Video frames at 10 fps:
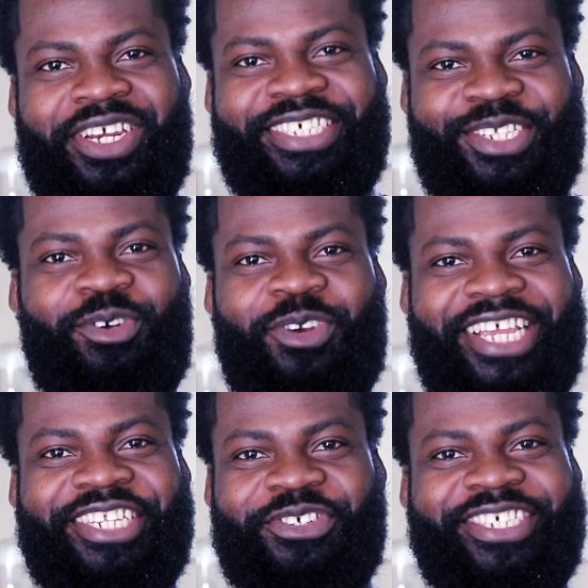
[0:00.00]
This looks
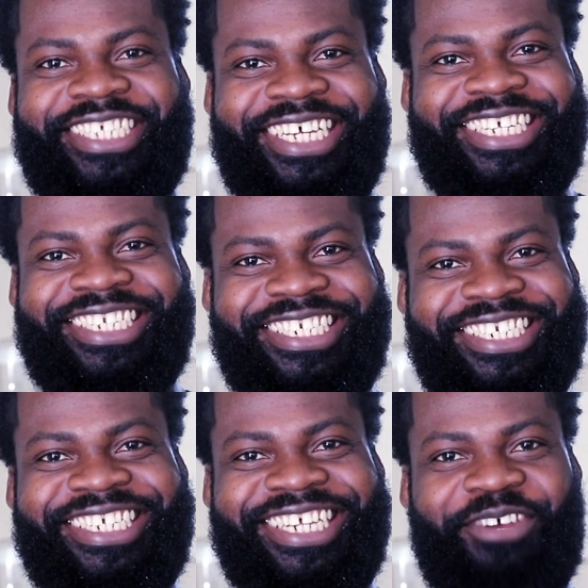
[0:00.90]
interesting,
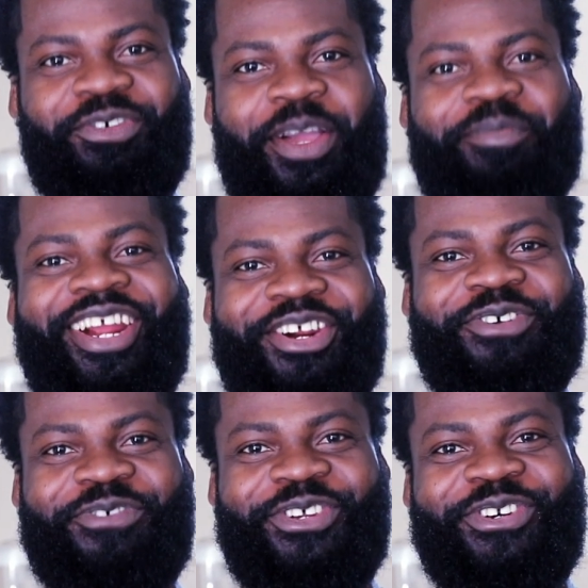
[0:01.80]
and we are proud
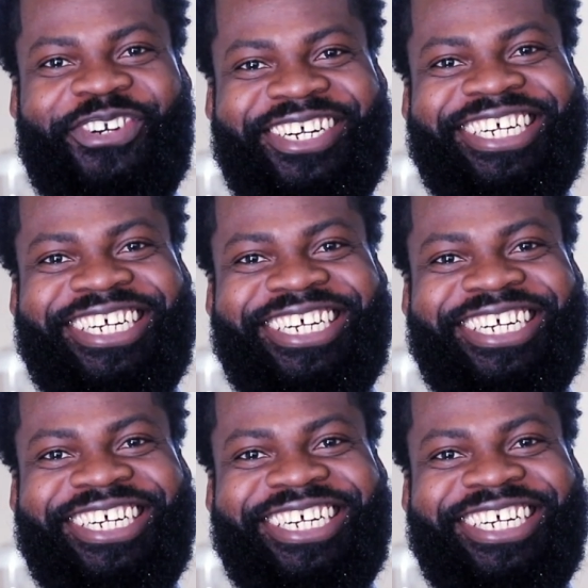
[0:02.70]
of you.